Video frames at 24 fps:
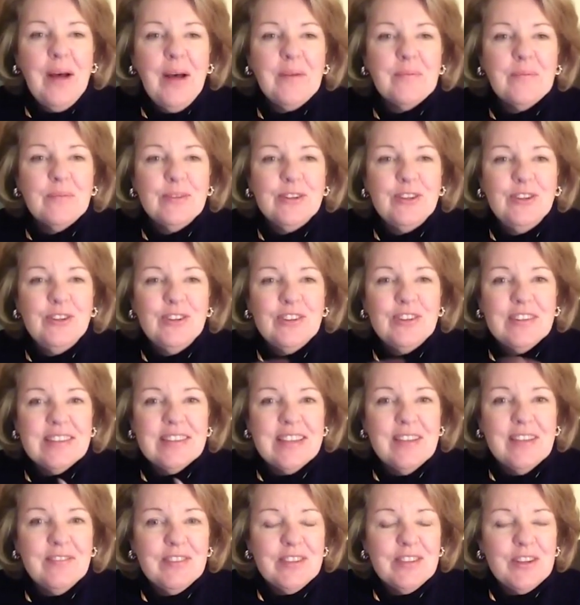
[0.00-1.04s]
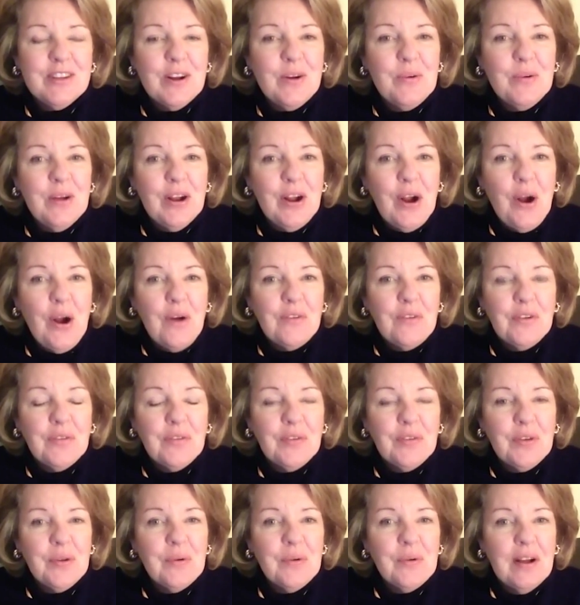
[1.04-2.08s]
would you just give us a quick
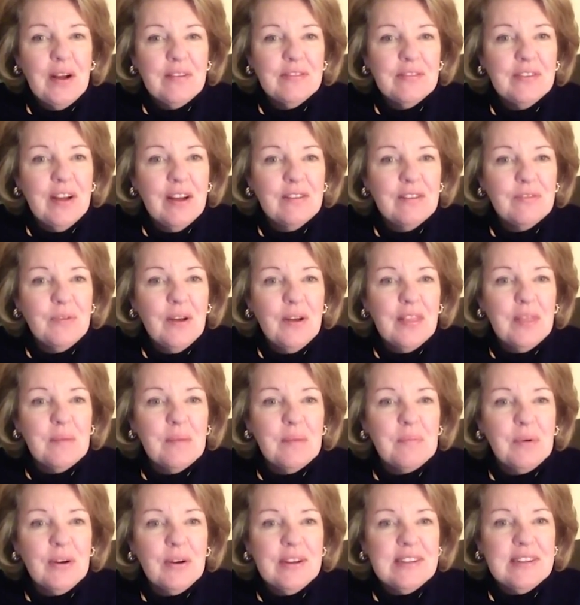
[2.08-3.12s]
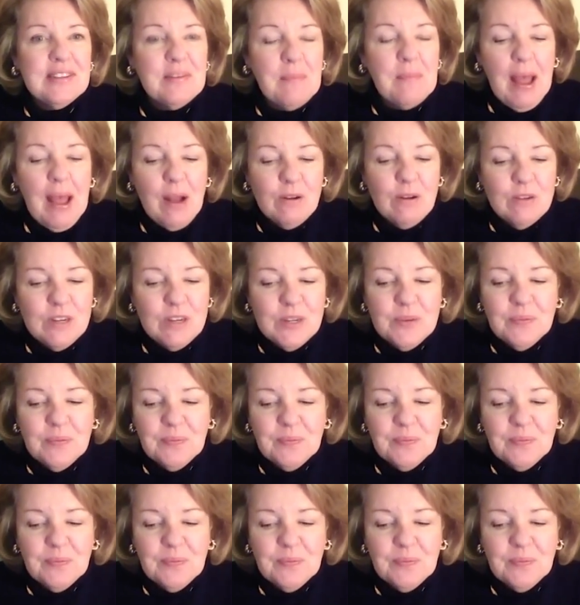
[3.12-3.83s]
overview of what the book is about?